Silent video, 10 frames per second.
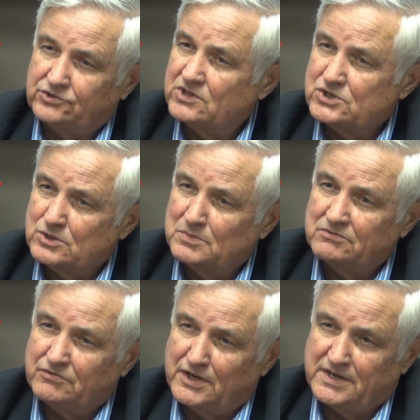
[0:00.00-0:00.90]
system
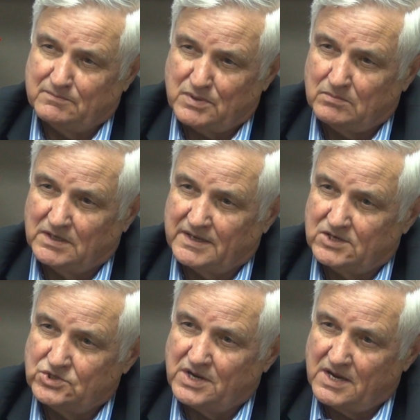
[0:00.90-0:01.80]
of funding public
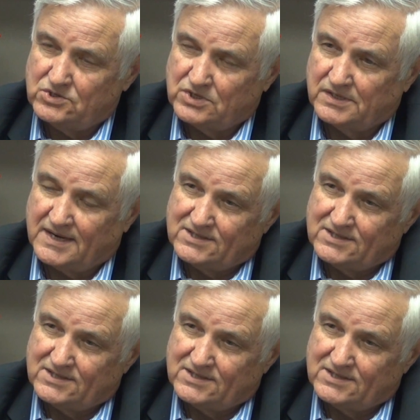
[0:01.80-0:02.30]
education.